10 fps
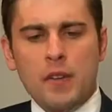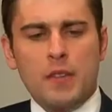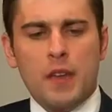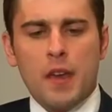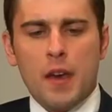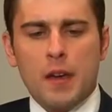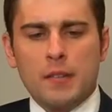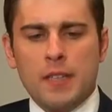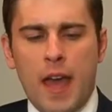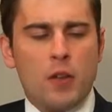is a
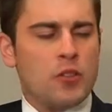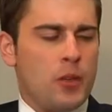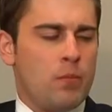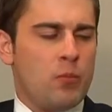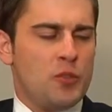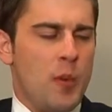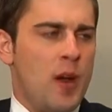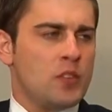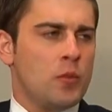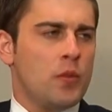township
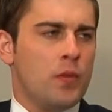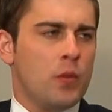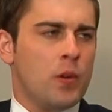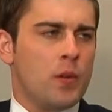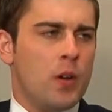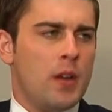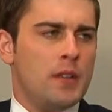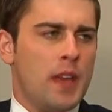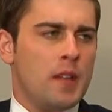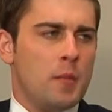responsible for on a daily